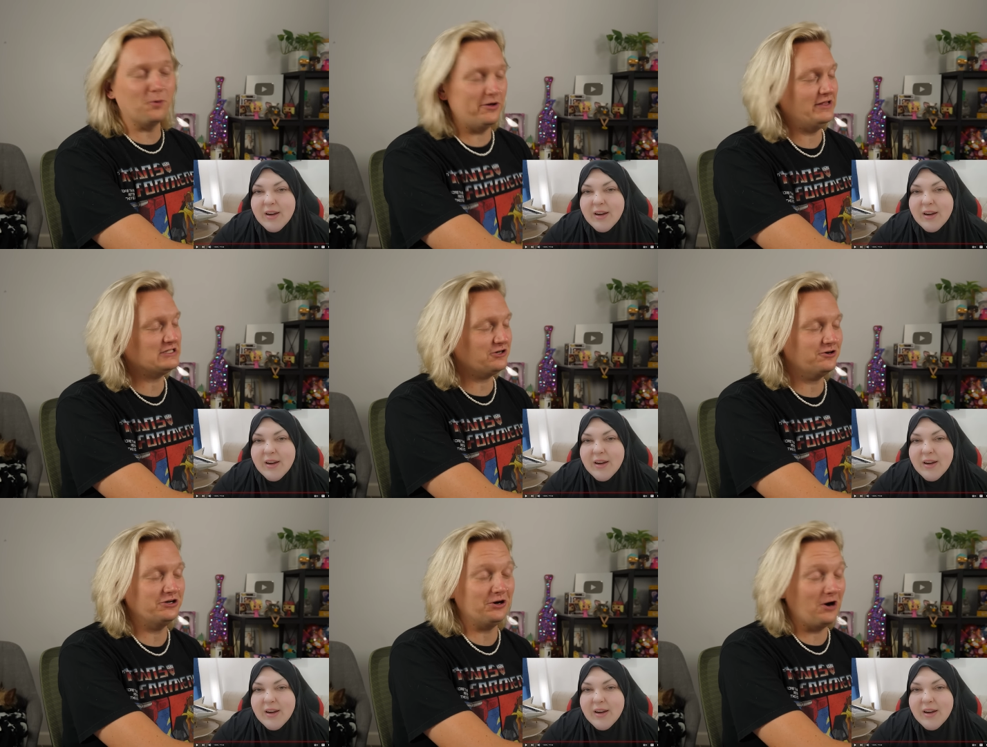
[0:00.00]
Speaker 1: the one that's hurting
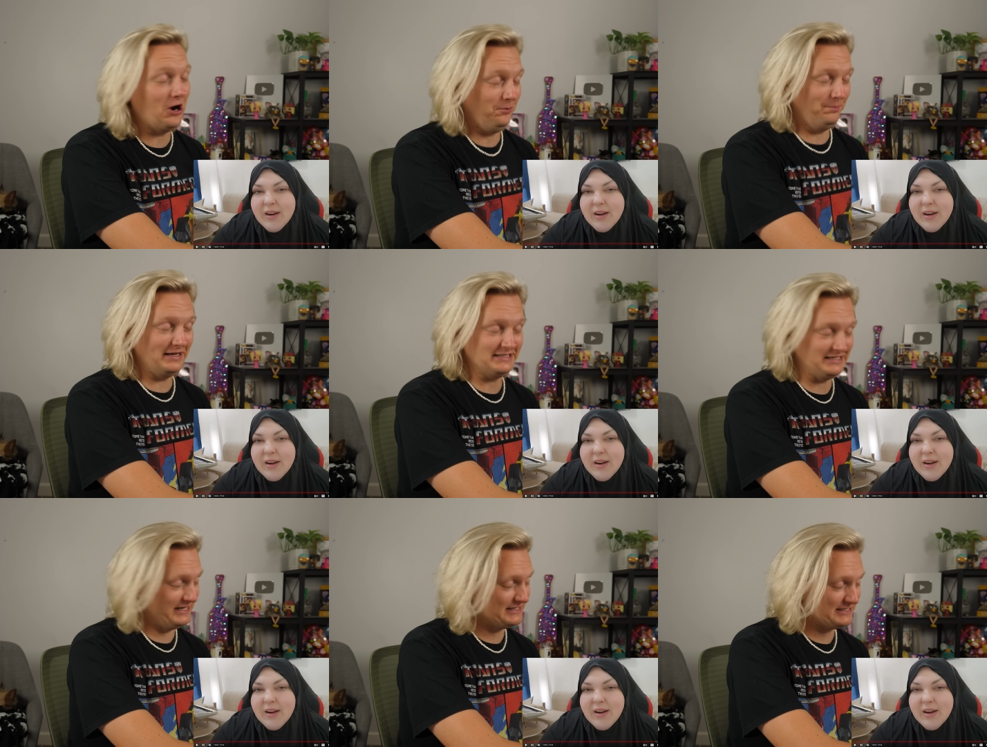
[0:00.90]
your own
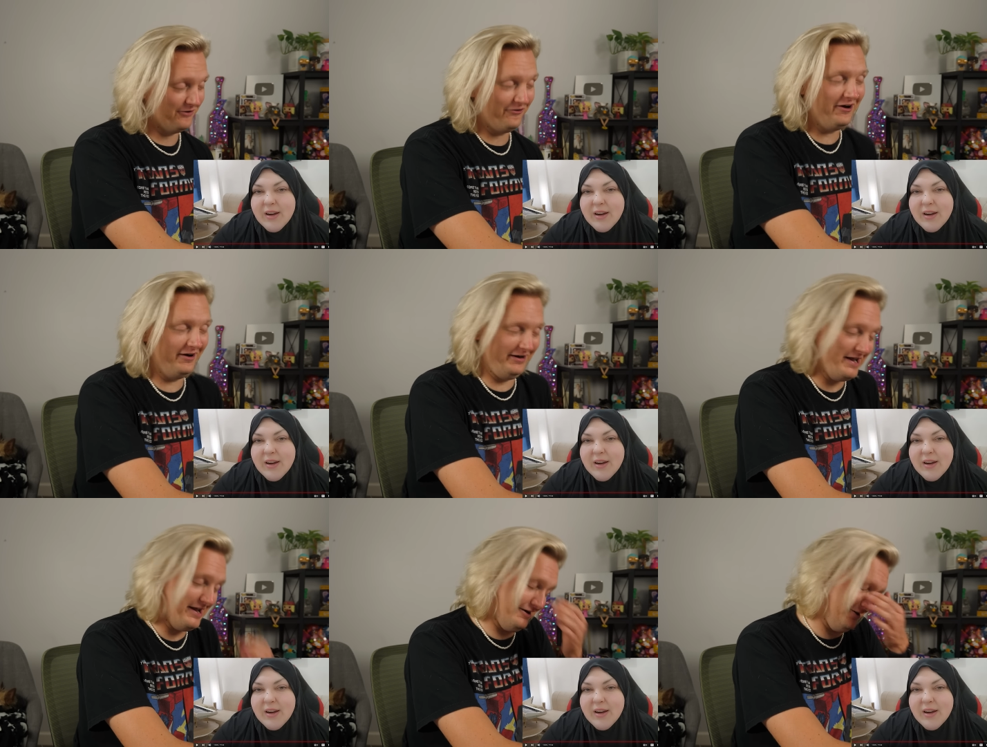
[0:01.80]
business over
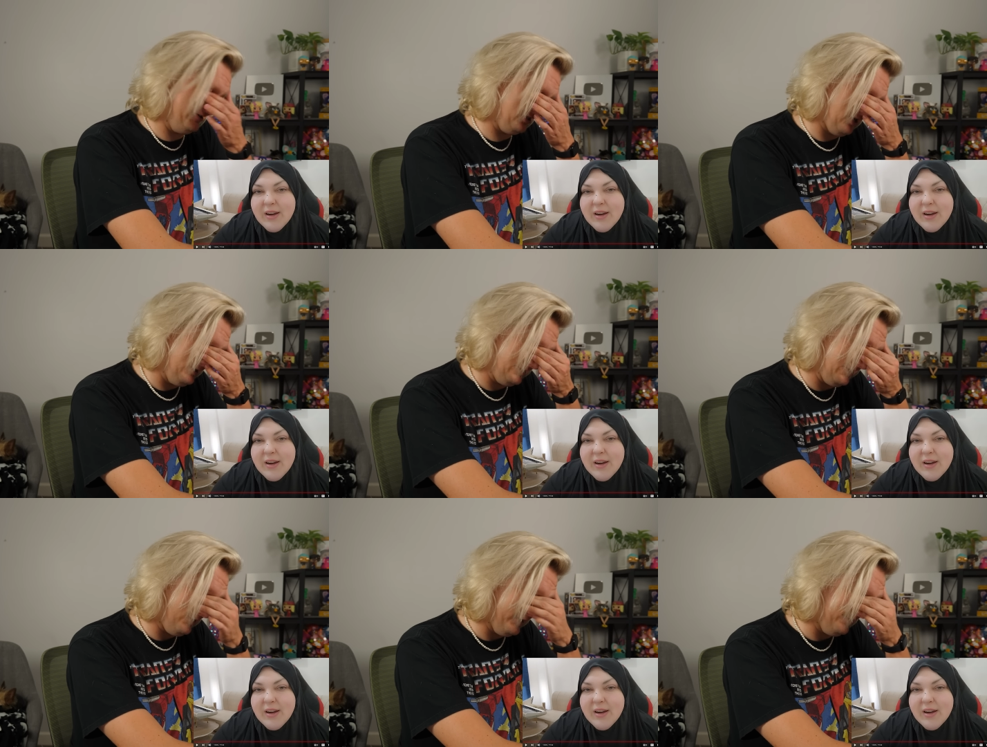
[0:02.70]
here, Chantal.
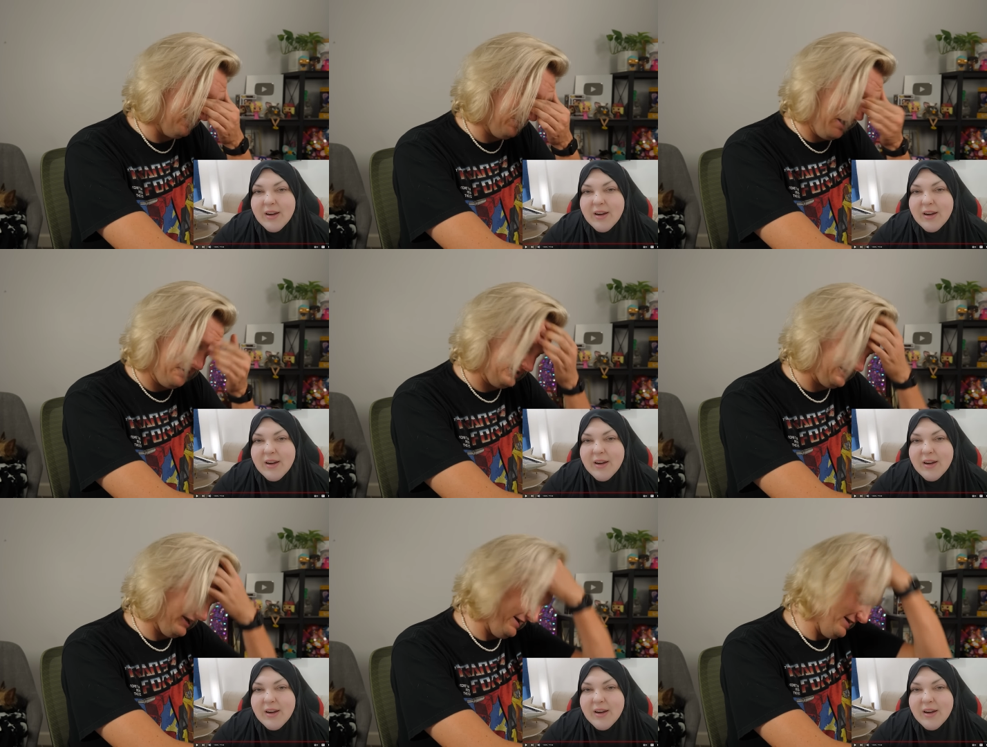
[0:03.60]
I don't know how to
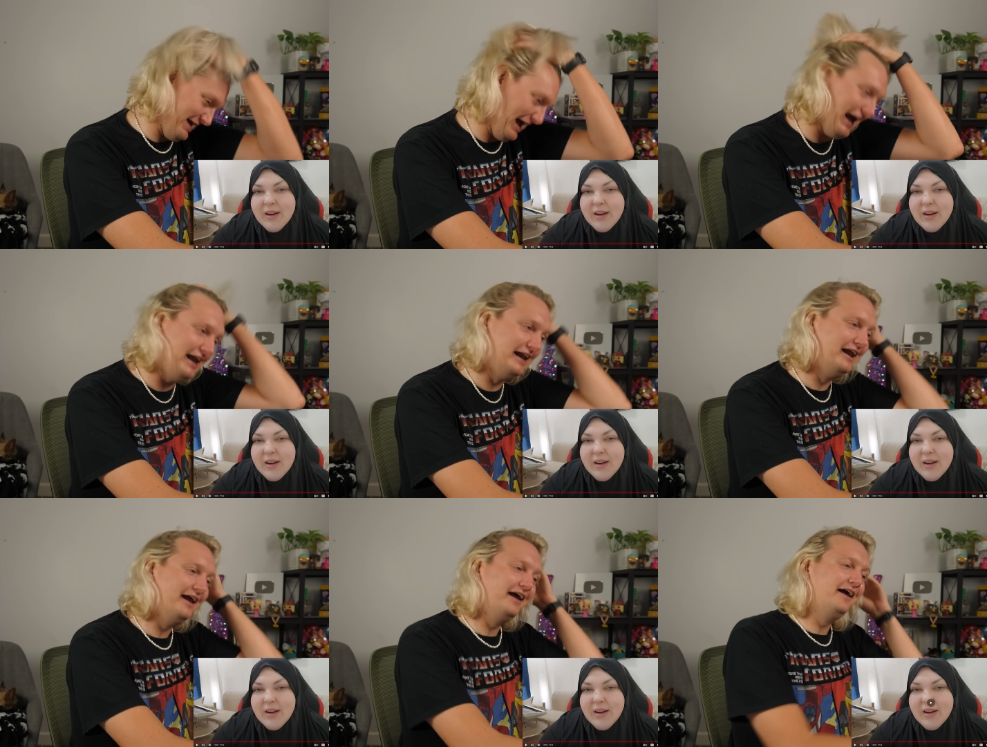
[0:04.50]
tell you that.
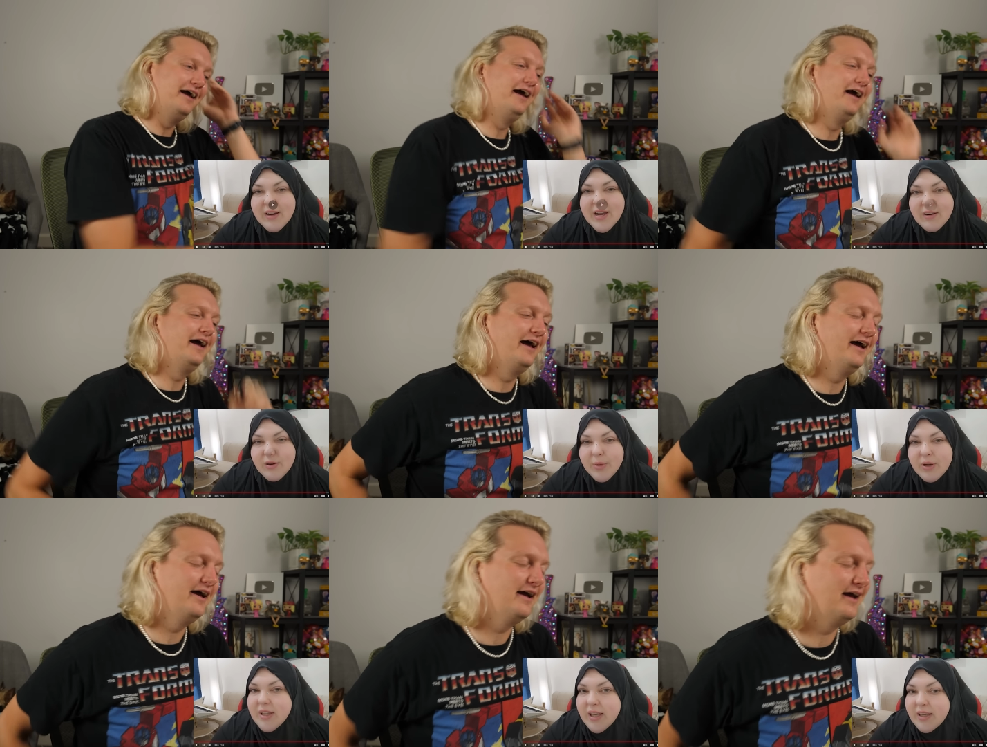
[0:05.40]
Speaker 2: Care about
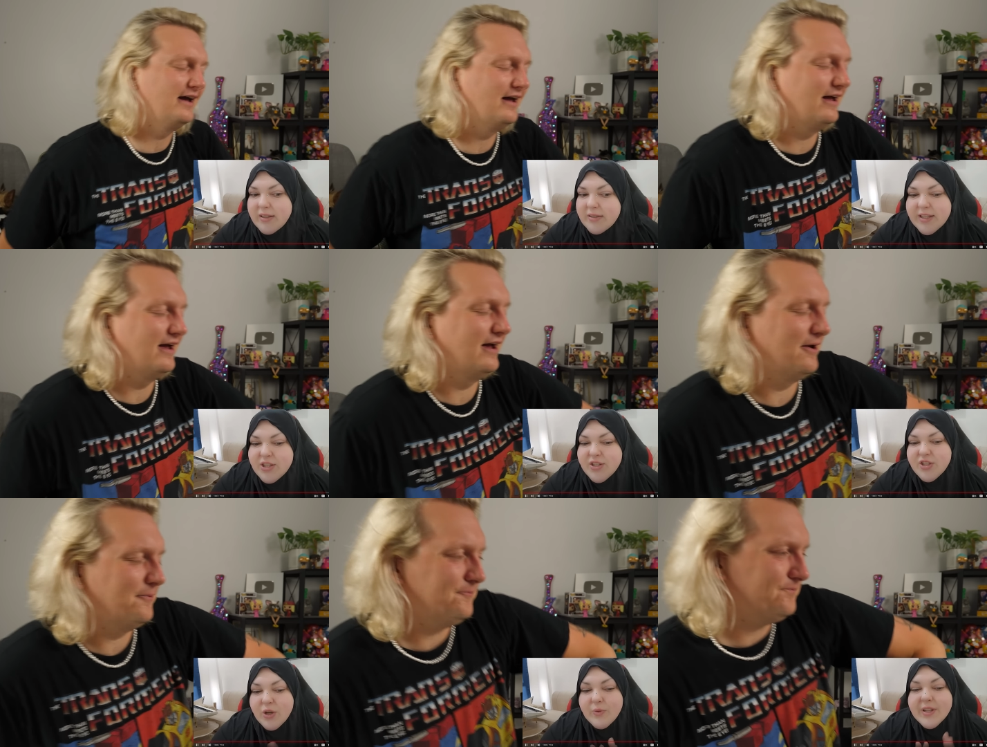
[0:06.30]
that. They just
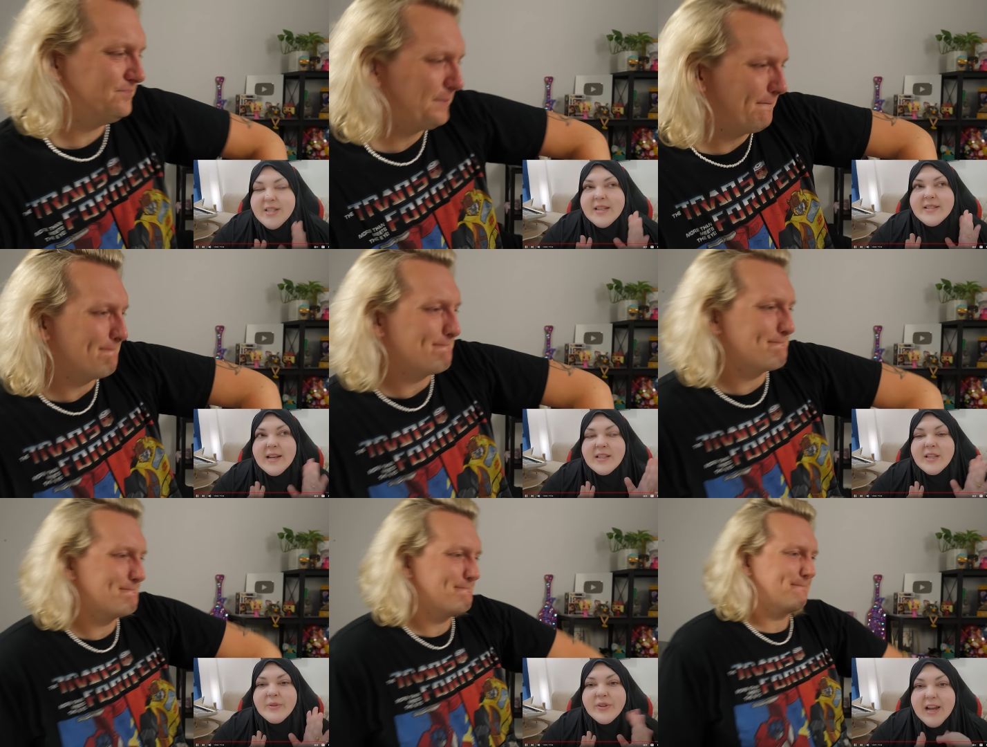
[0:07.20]
don't. That's exactly
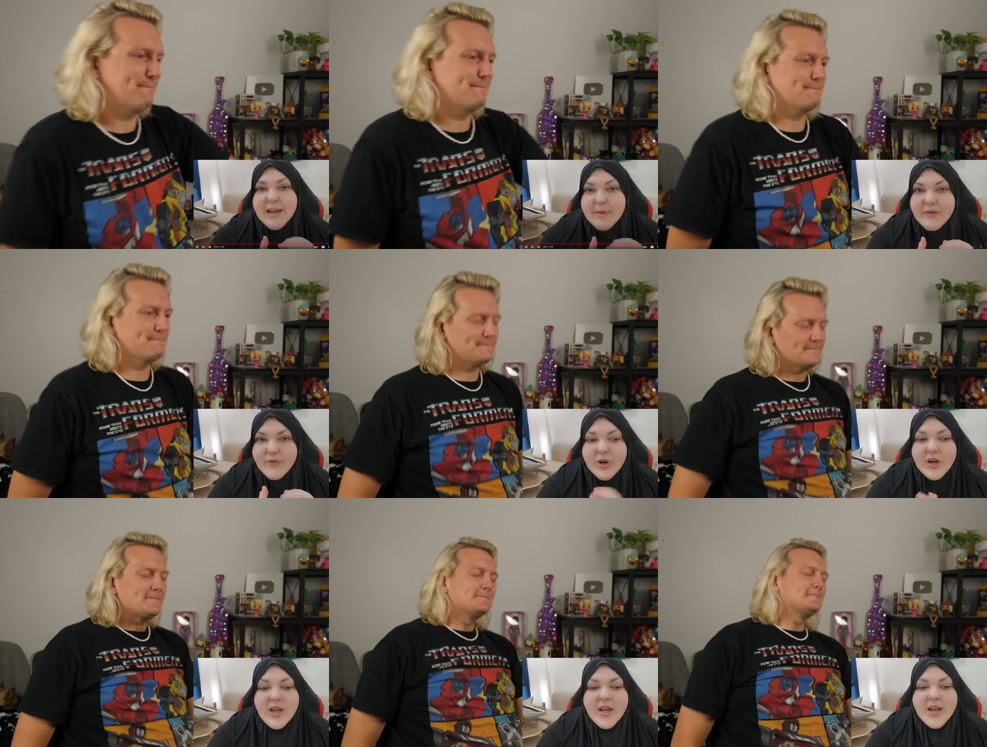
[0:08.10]
what they're aiming for.
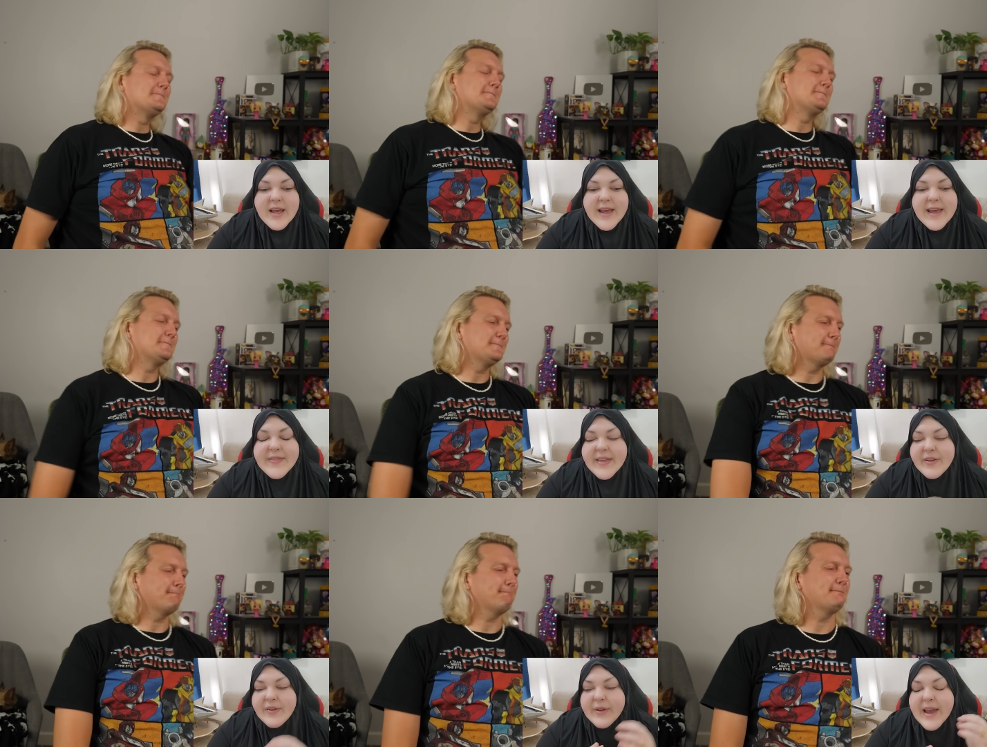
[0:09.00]
And
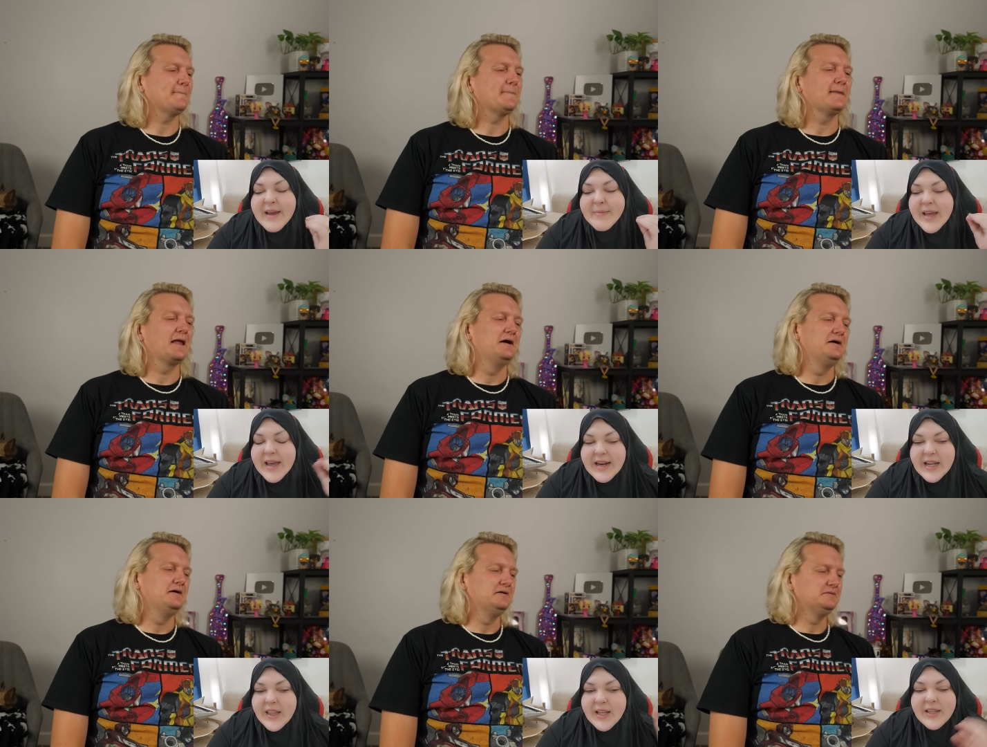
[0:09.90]
they're aiming at
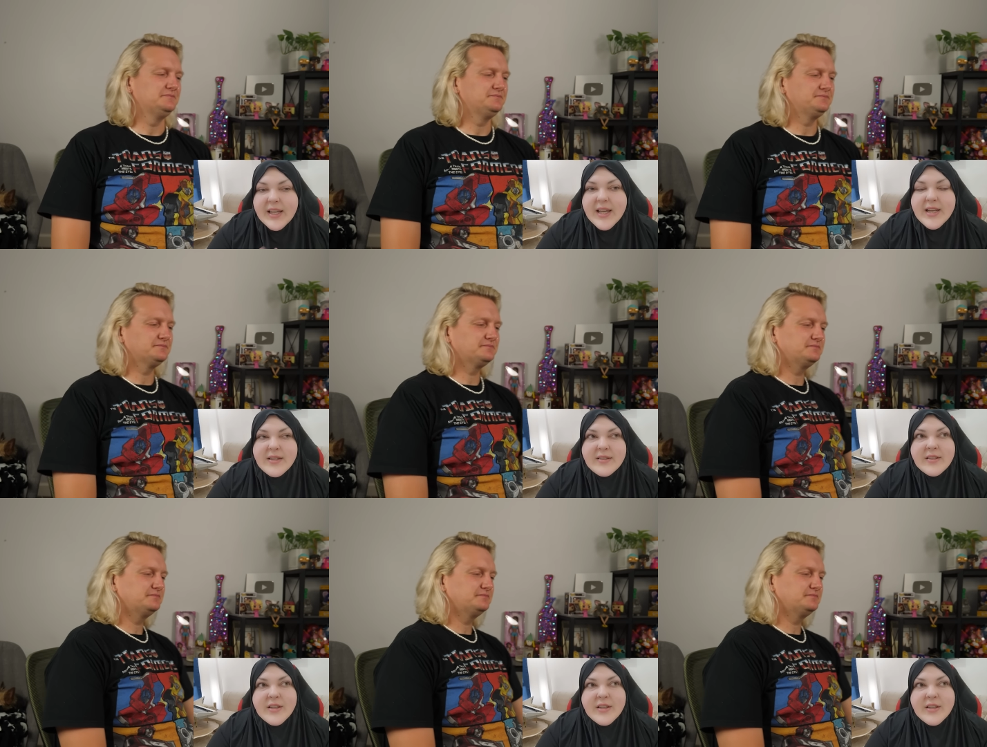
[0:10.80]
anything they can,